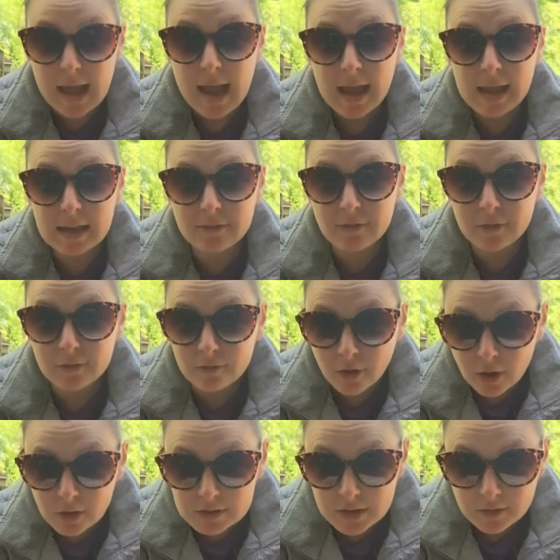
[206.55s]
And if it
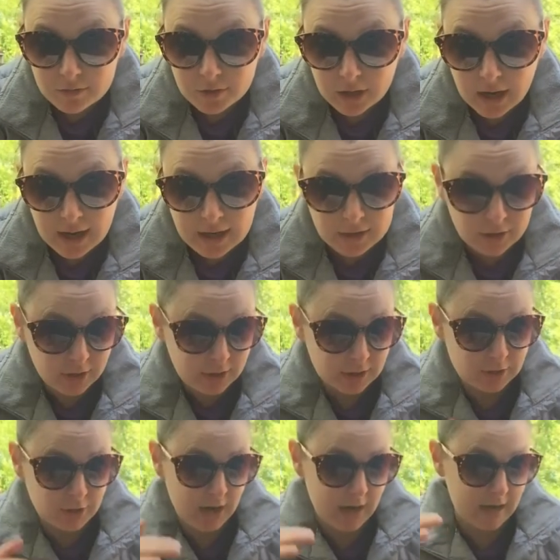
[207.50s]
falls off your head, you're going
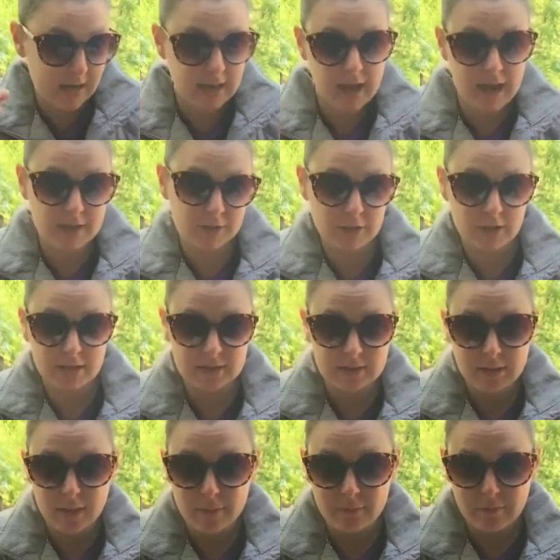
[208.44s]
to try and catch it in
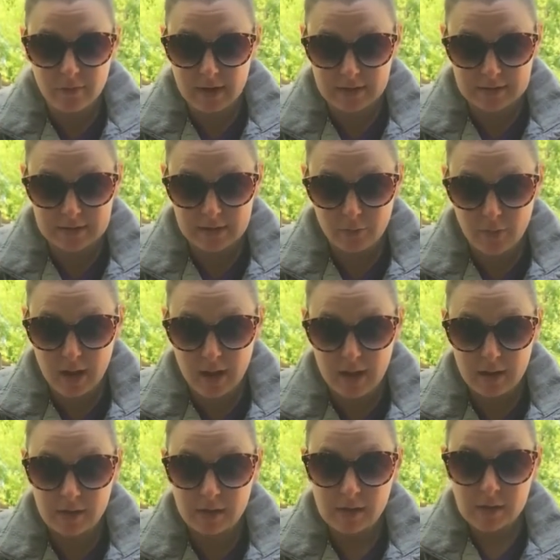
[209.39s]
some fancy
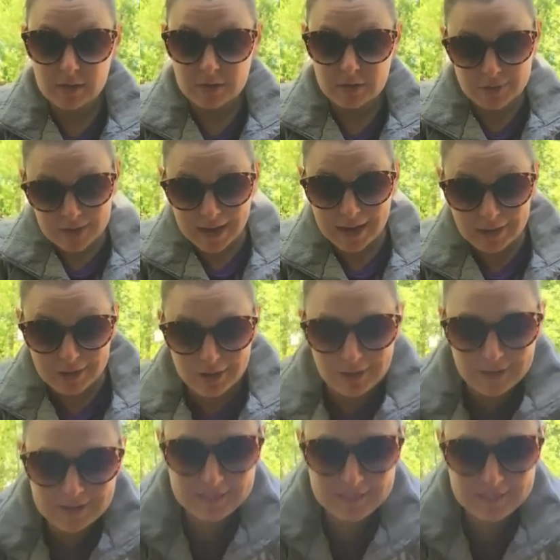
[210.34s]
way. So take a look.